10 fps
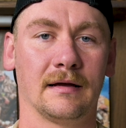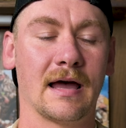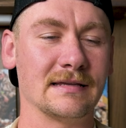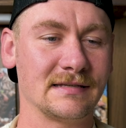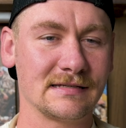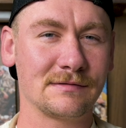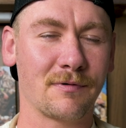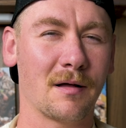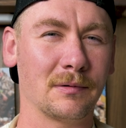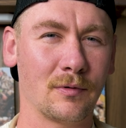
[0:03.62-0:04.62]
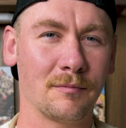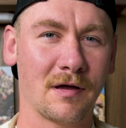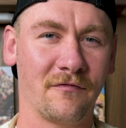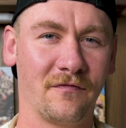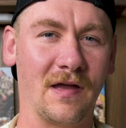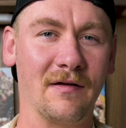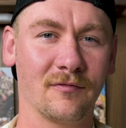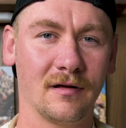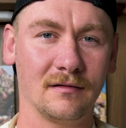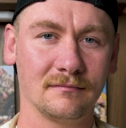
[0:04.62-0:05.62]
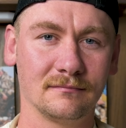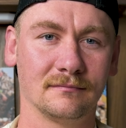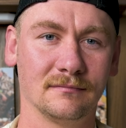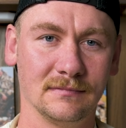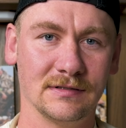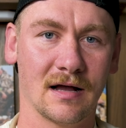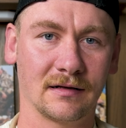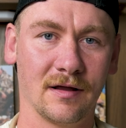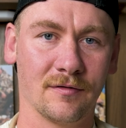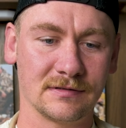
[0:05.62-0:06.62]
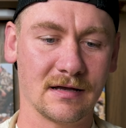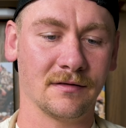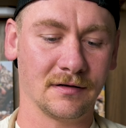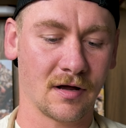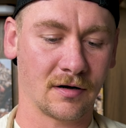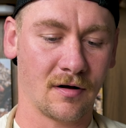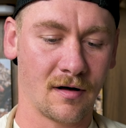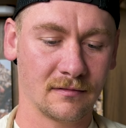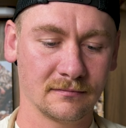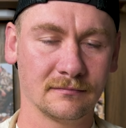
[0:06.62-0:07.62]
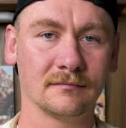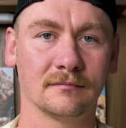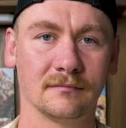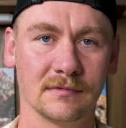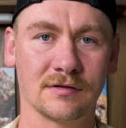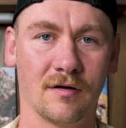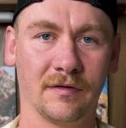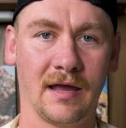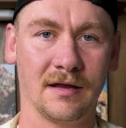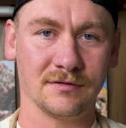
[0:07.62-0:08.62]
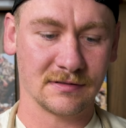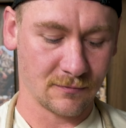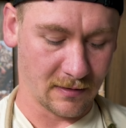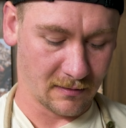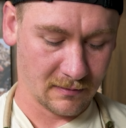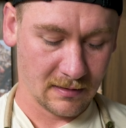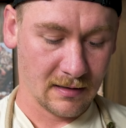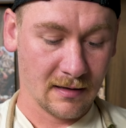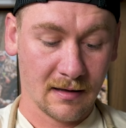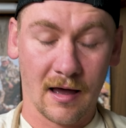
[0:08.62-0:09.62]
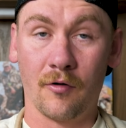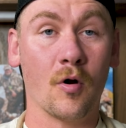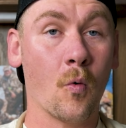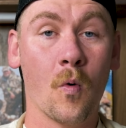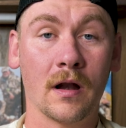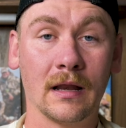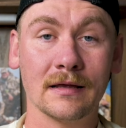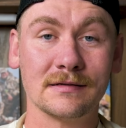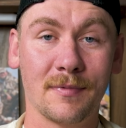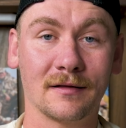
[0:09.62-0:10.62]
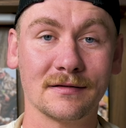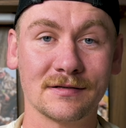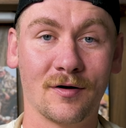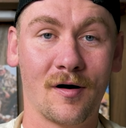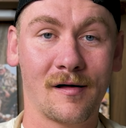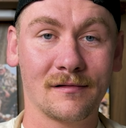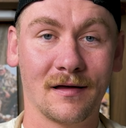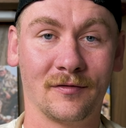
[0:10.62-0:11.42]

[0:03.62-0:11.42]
Guys, this is probably one of my favorite duck notes on the duck call. It's called the Cajun Squeal. I don't know what it is about this call.